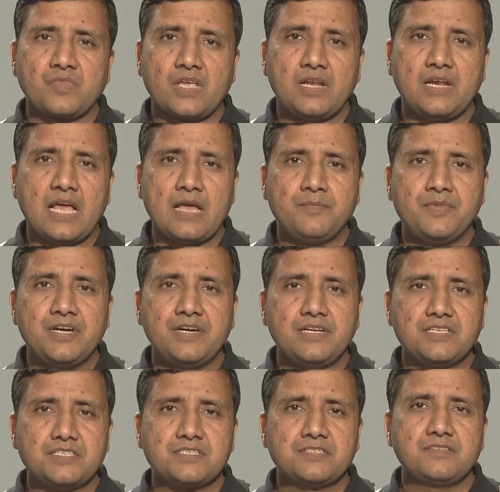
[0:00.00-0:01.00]

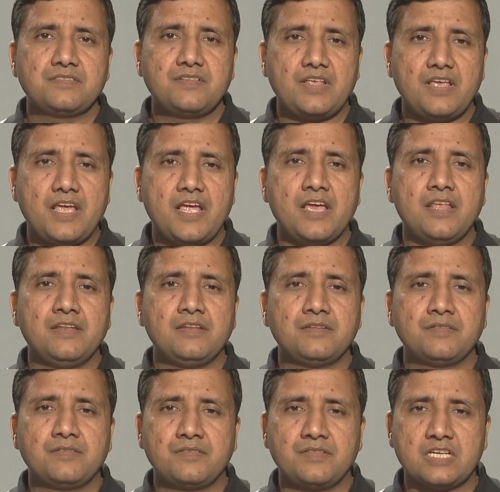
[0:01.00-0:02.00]
libraries in
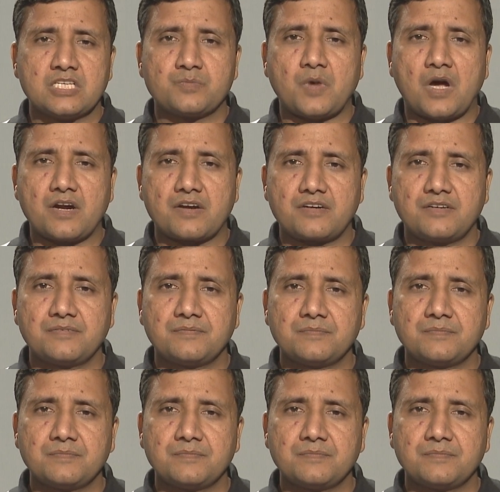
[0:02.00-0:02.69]
the Spark.